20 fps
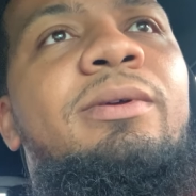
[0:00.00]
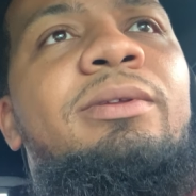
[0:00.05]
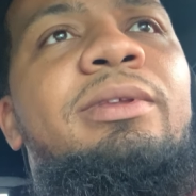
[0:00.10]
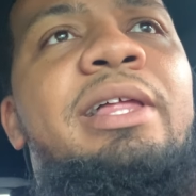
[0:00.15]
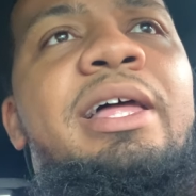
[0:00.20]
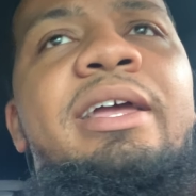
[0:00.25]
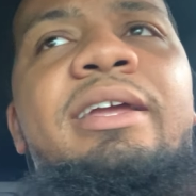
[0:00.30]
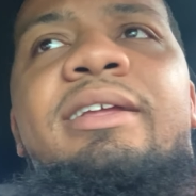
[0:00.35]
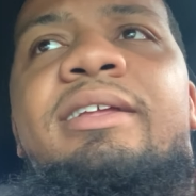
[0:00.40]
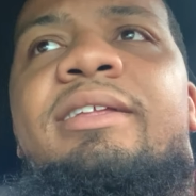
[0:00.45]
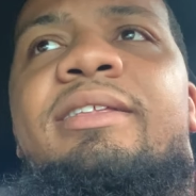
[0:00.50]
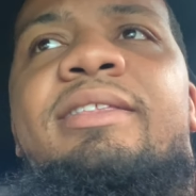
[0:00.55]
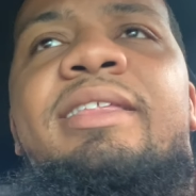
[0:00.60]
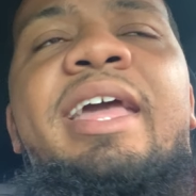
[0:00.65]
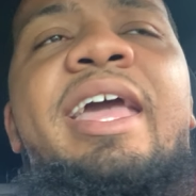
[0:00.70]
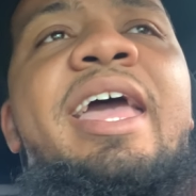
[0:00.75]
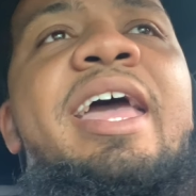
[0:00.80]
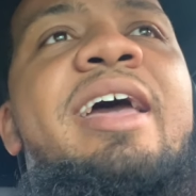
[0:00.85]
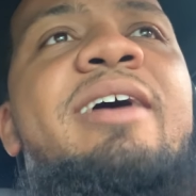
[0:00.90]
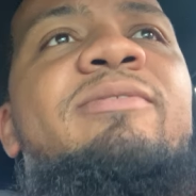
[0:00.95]
like
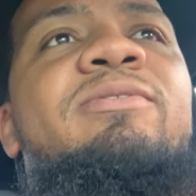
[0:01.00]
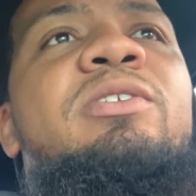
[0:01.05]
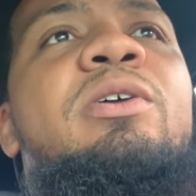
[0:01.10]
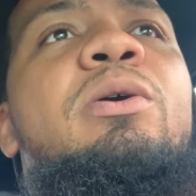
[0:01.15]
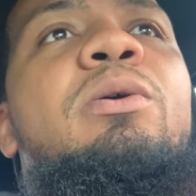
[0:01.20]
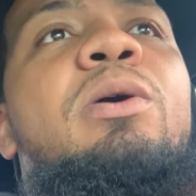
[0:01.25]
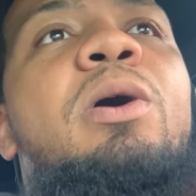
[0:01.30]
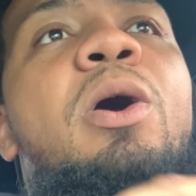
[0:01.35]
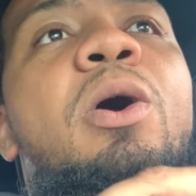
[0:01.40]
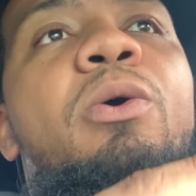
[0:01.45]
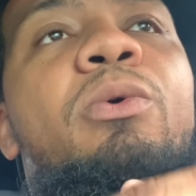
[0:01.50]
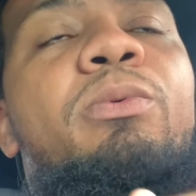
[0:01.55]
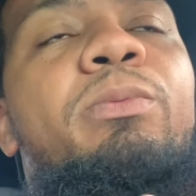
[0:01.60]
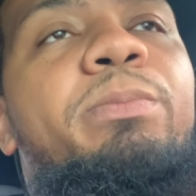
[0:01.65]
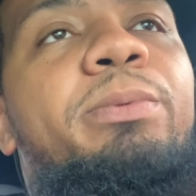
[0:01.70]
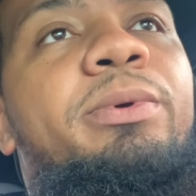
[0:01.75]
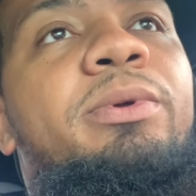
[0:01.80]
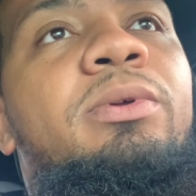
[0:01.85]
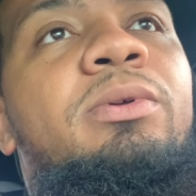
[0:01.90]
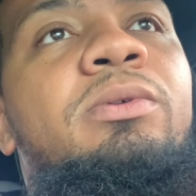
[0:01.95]
they have no hope
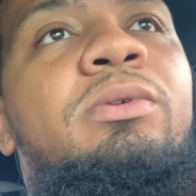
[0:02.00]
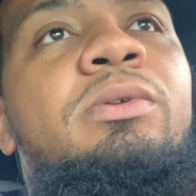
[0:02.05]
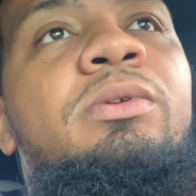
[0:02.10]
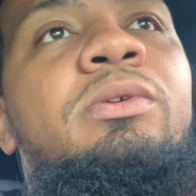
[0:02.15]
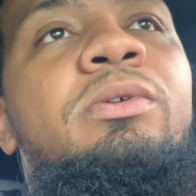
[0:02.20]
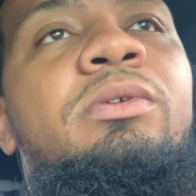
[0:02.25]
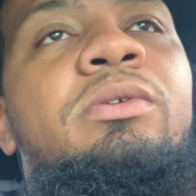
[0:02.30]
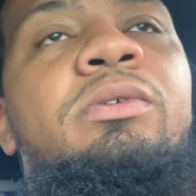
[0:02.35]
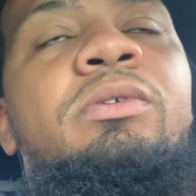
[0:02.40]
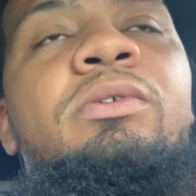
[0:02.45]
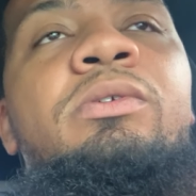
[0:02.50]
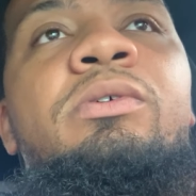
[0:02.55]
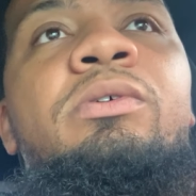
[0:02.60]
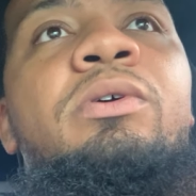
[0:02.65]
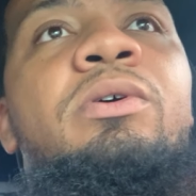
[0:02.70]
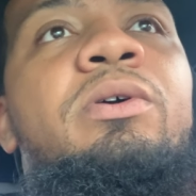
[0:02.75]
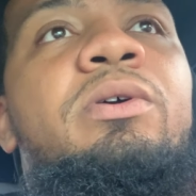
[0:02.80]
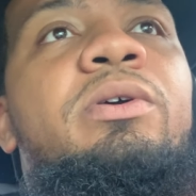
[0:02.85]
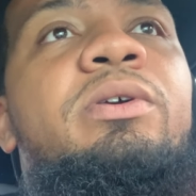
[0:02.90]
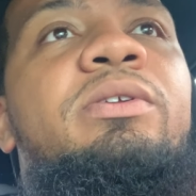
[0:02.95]

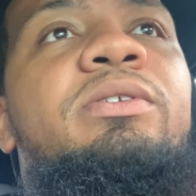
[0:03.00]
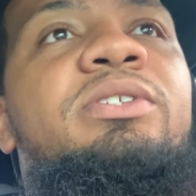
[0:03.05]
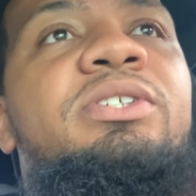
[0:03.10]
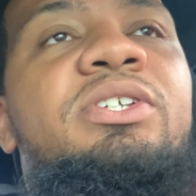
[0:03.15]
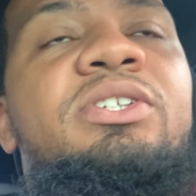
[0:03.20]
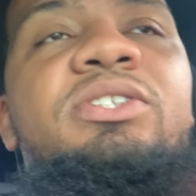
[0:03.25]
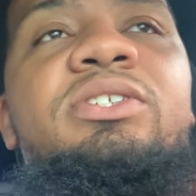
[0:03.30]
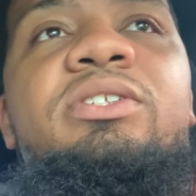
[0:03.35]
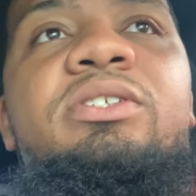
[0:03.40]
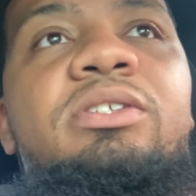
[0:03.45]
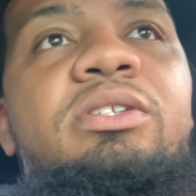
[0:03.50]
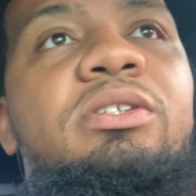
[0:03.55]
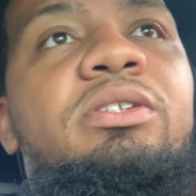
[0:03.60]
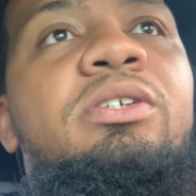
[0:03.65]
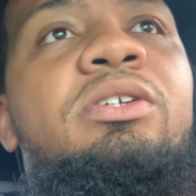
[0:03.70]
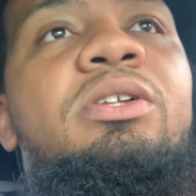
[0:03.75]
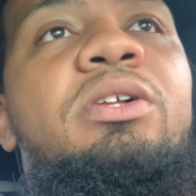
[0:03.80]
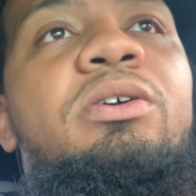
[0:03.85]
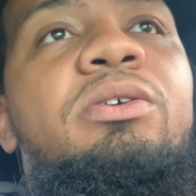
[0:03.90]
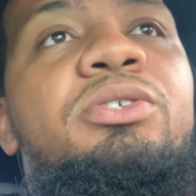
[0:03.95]
or just
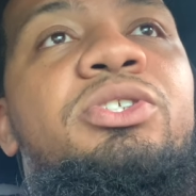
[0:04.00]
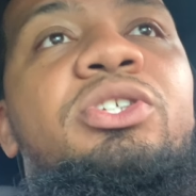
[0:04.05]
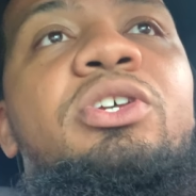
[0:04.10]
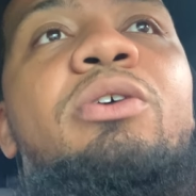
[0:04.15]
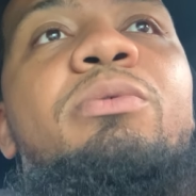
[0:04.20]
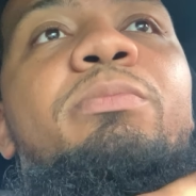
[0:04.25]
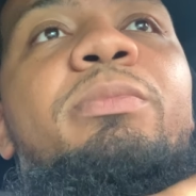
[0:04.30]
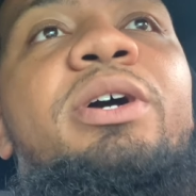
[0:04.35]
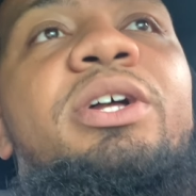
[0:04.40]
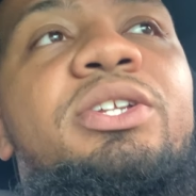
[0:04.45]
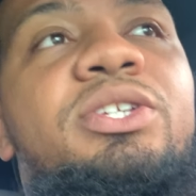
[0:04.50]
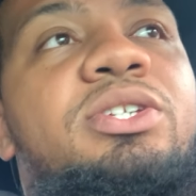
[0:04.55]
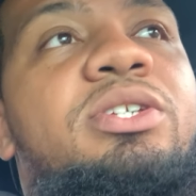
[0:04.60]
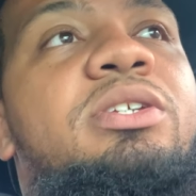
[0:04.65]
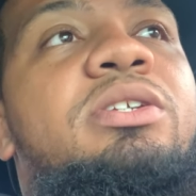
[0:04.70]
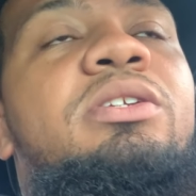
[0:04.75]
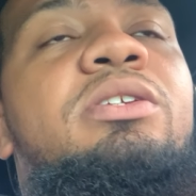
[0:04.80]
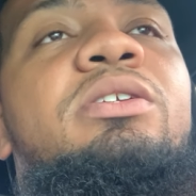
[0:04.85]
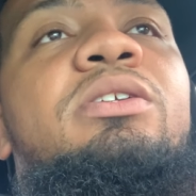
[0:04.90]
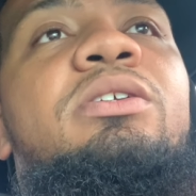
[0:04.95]
you know so much,
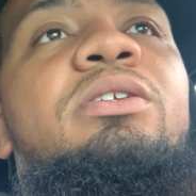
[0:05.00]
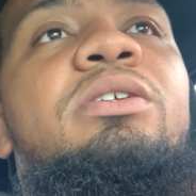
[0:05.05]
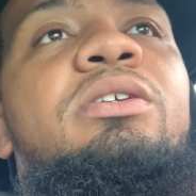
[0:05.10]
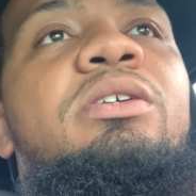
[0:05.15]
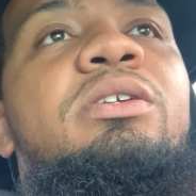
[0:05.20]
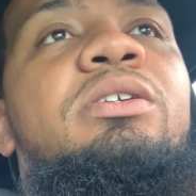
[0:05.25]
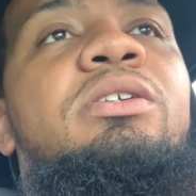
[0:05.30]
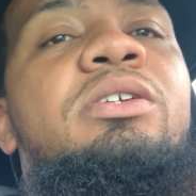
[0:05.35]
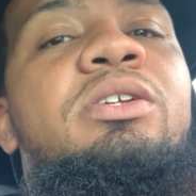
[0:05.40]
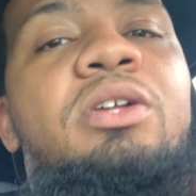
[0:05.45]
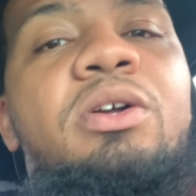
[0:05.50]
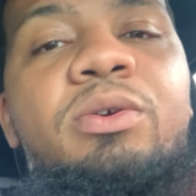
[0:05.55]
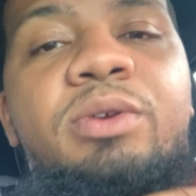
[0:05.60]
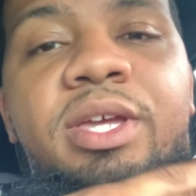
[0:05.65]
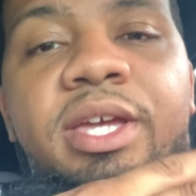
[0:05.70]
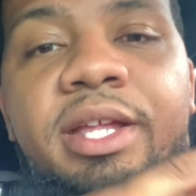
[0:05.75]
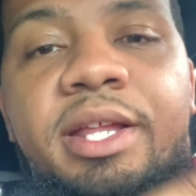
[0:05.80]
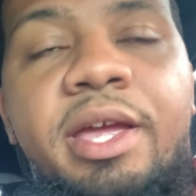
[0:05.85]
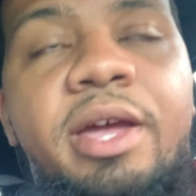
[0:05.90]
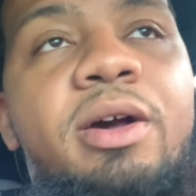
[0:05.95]
you know,
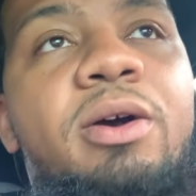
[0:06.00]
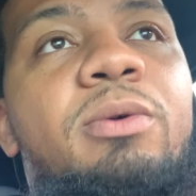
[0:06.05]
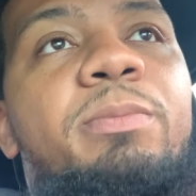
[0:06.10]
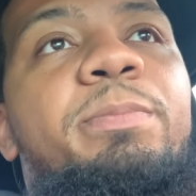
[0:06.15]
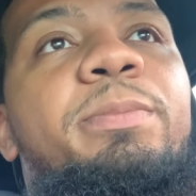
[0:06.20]
get help,